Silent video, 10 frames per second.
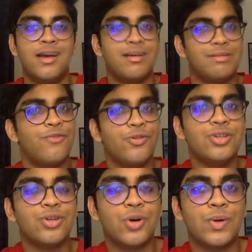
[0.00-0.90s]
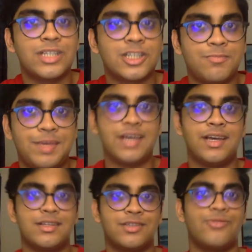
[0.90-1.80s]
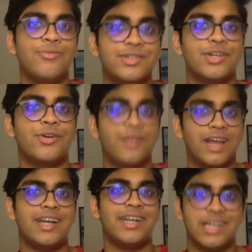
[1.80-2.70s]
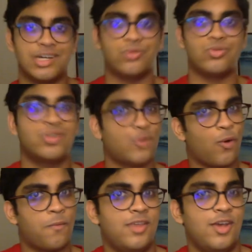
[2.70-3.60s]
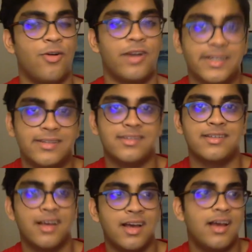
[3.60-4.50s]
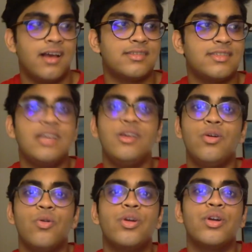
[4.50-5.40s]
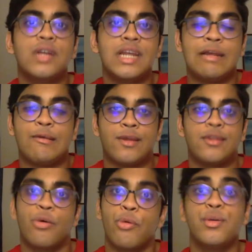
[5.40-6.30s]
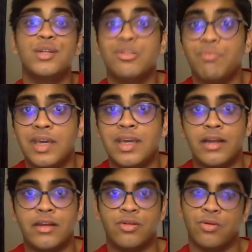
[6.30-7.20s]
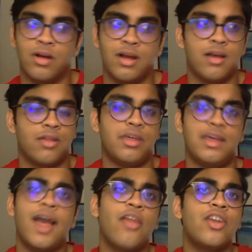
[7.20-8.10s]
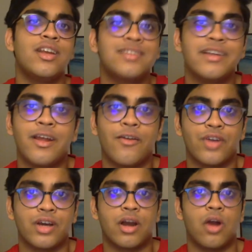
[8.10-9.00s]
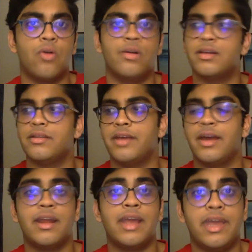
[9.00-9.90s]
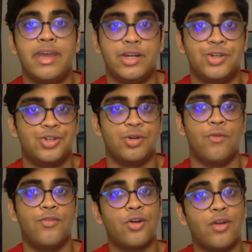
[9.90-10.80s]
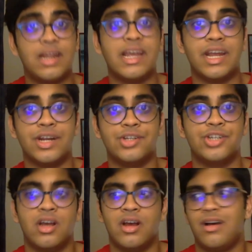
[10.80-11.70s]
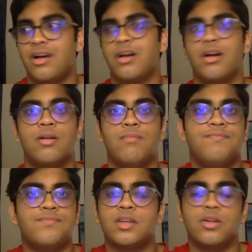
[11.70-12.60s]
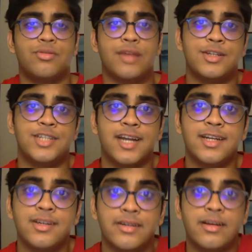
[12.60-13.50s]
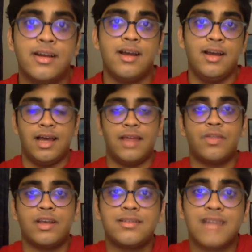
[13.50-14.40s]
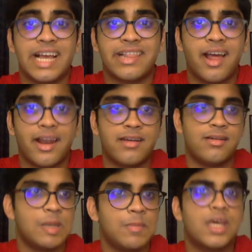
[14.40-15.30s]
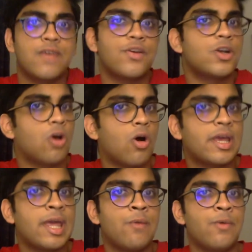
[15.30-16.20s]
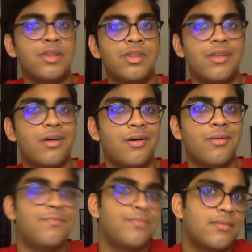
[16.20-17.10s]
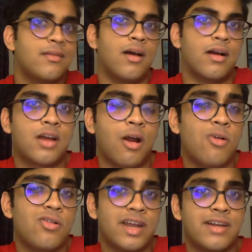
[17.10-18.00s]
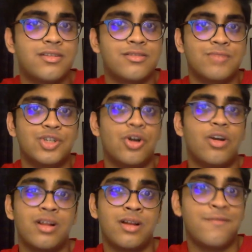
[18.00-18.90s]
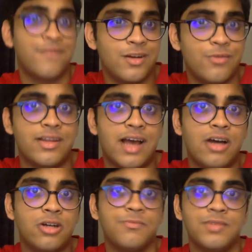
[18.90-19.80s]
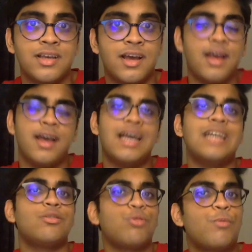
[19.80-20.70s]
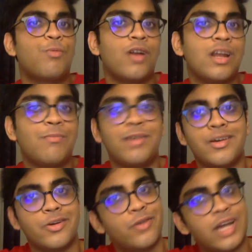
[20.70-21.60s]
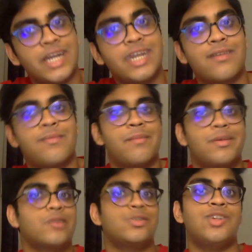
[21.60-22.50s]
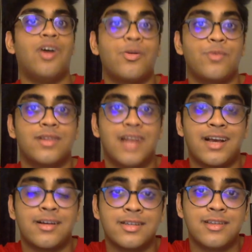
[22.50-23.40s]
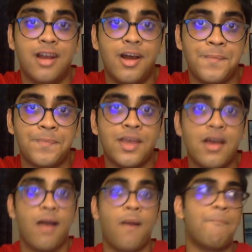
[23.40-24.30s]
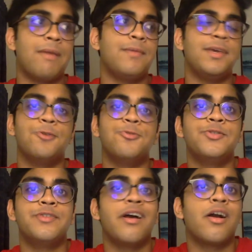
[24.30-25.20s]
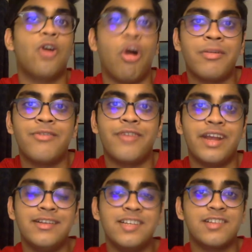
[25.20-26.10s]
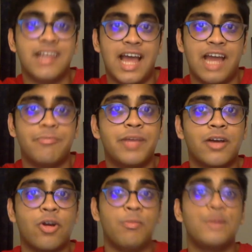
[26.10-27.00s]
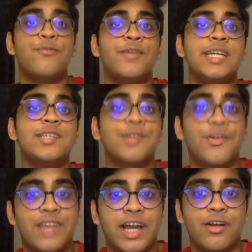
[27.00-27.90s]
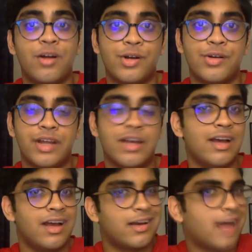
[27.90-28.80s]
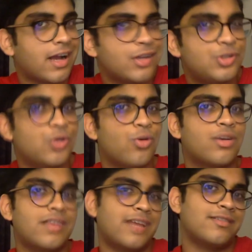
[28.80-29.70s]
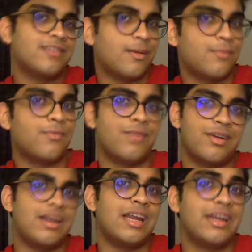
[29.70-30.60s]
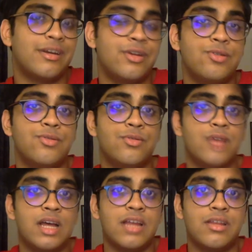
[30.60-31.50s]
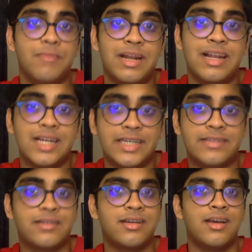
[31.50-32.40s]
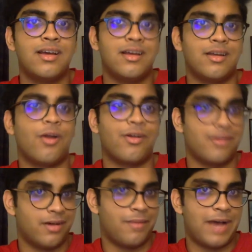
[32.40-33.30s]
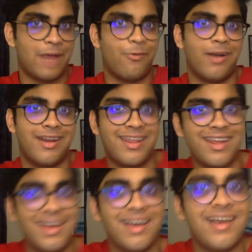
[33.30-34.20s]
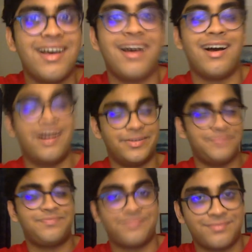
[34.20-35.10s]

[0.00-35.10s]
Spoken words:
Before you go and speak, it's always a good idea to scope the audience. See who you're dealing with, who you're speaking to, the ethnicity of the crowd, their age, overall age, their gender, and things like that. Maybe if you're talking with a crowd that is majoritarily filled with Arabs, it would probably be a good idea maybe to start with like a salam. Maybe use common phrases in Arabic, common phrases of that country. Crack a joke that is some related to the Middle East, not a bad one.